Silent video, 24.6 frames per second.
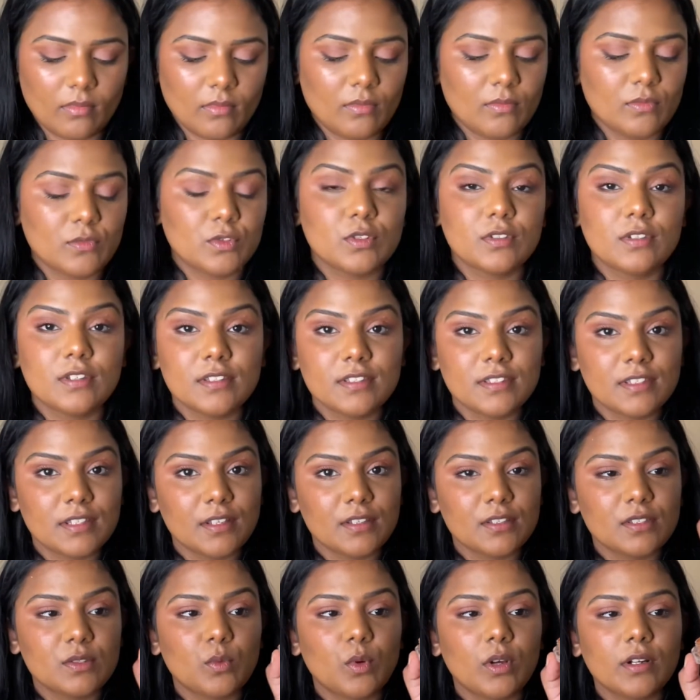So this
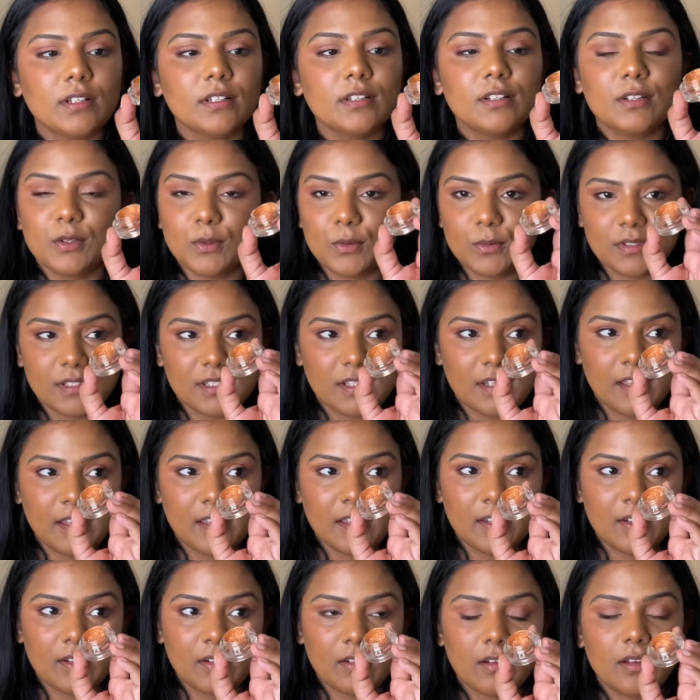is what it looks
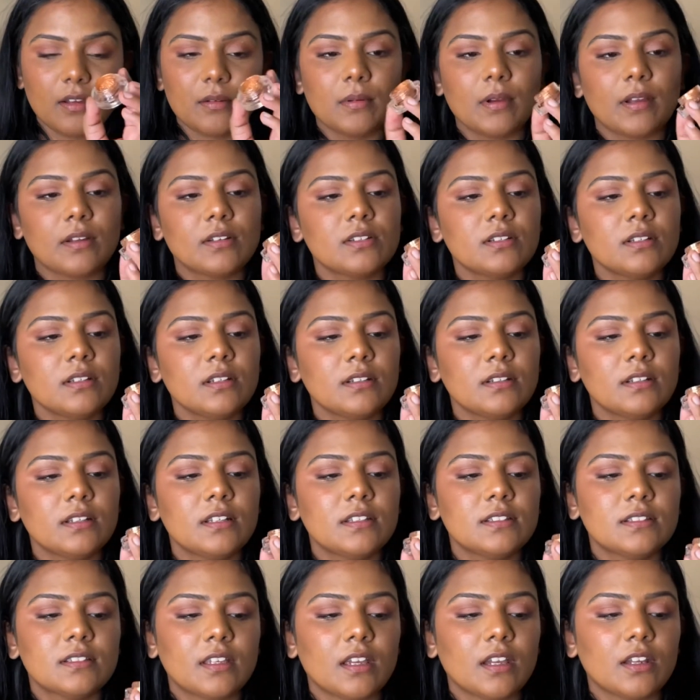like. I'm actually
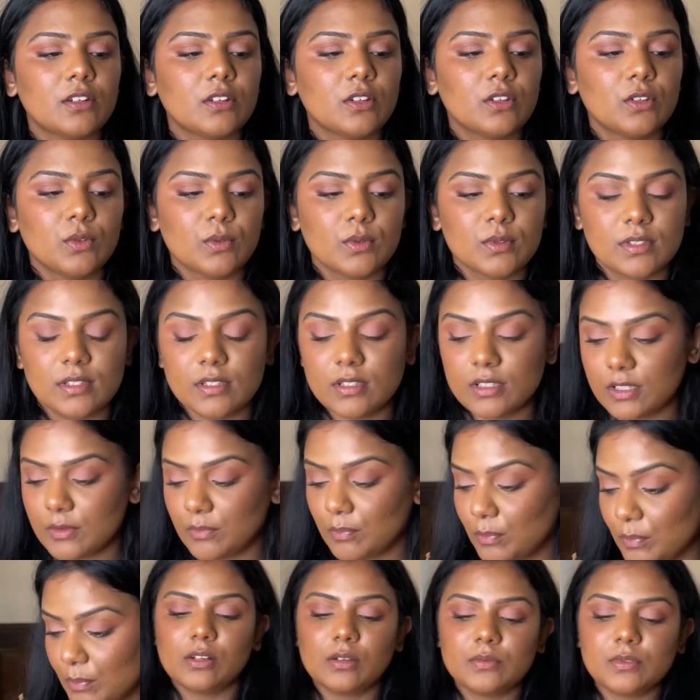really scared to use this.
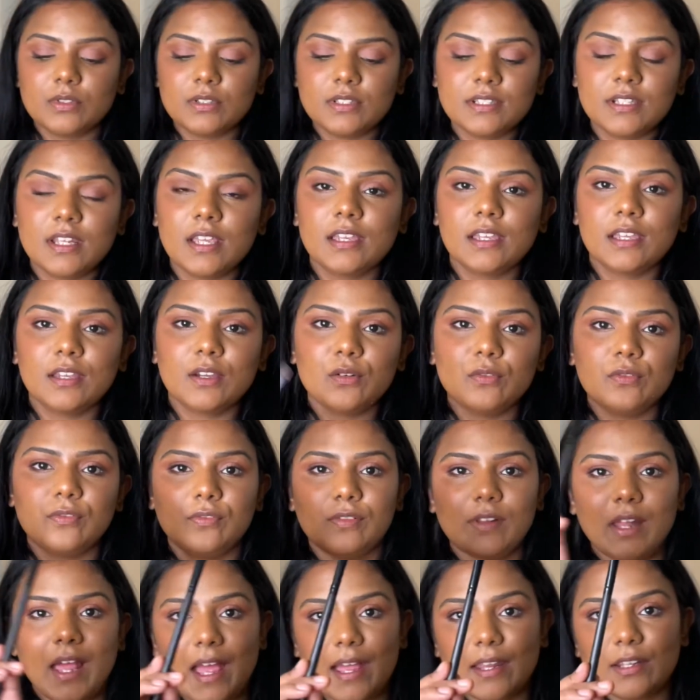I'm just taking a
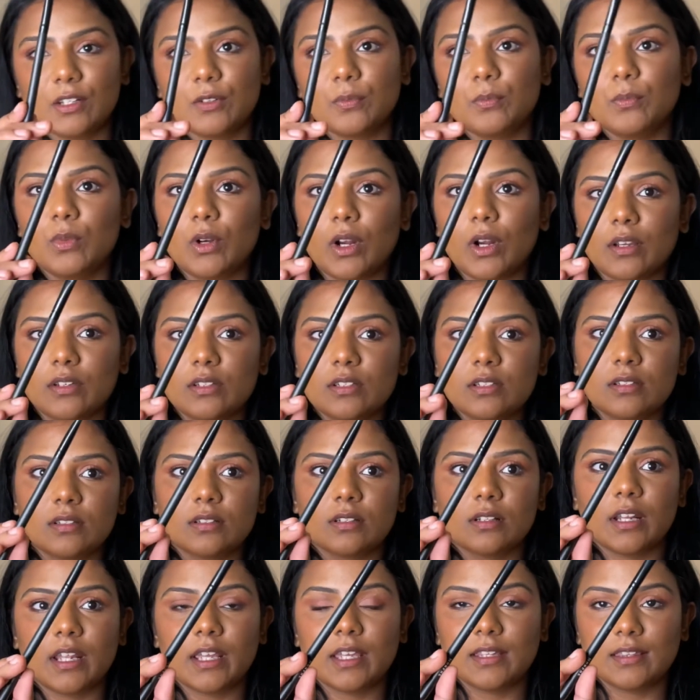flat brush
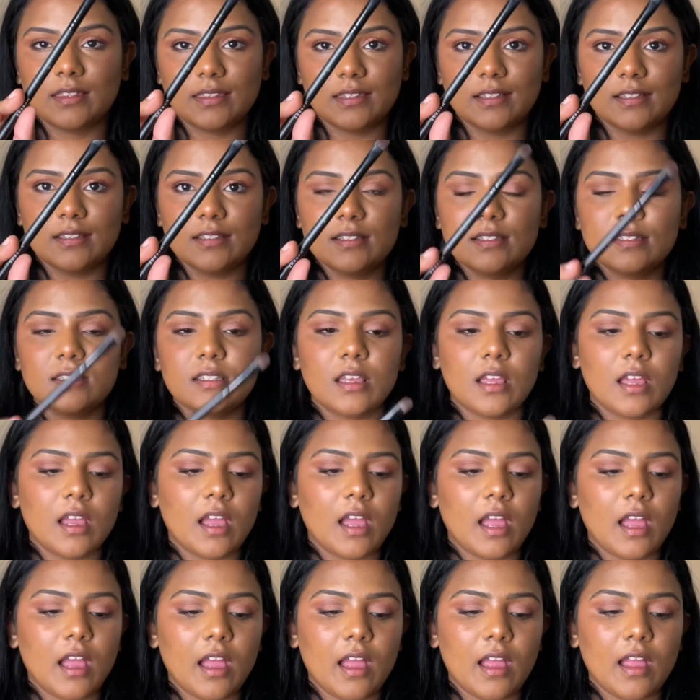like this
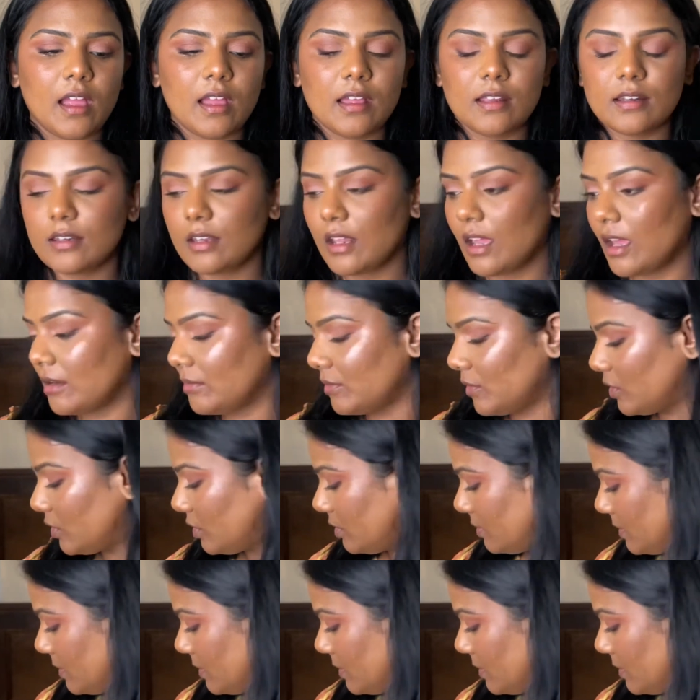and I'm going to